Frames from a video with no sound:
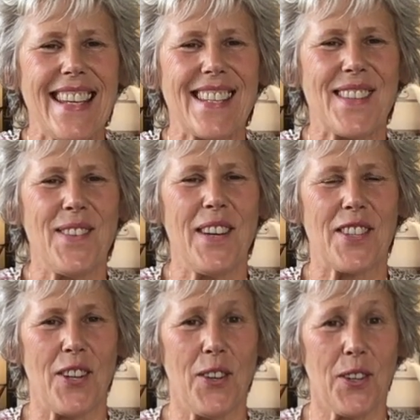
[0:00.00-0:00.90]
So
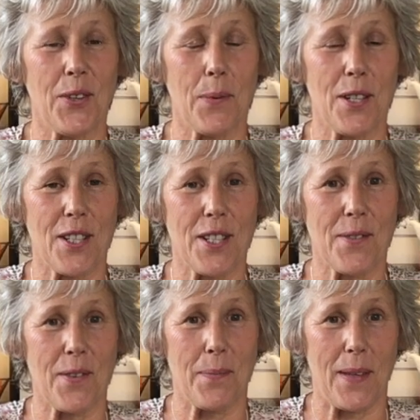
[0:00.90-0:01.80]
it's all good wishes
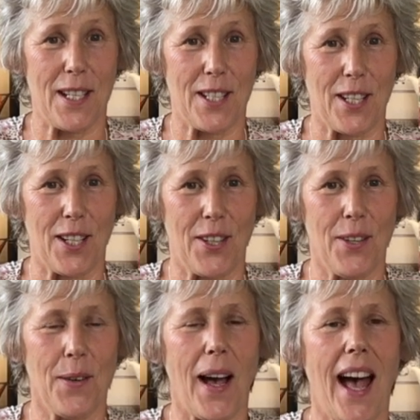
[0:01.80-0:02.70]
from me to
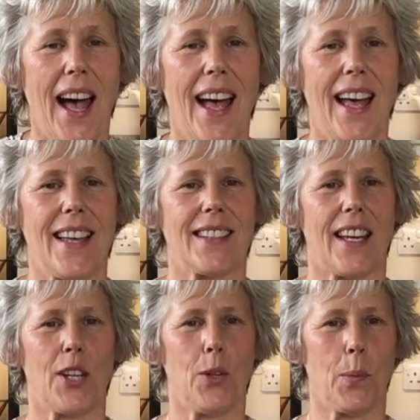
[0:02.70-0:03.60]
you, and
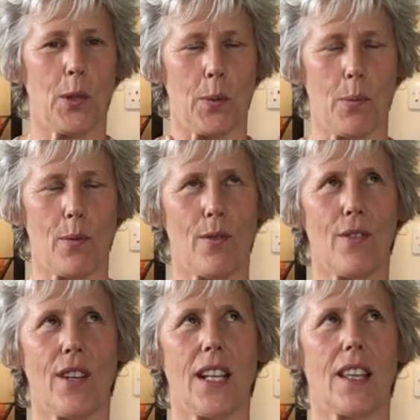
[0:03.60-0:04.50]
I hope you're
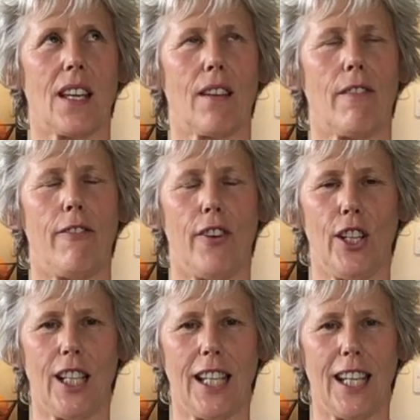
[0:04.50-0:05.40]
breathing
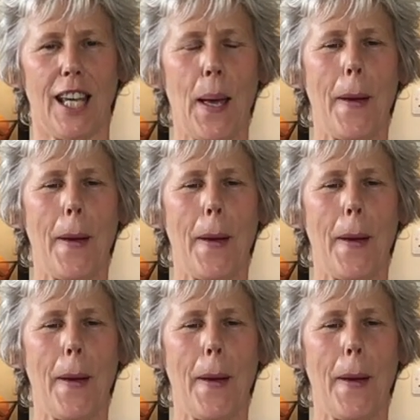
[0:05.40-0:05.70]
fully,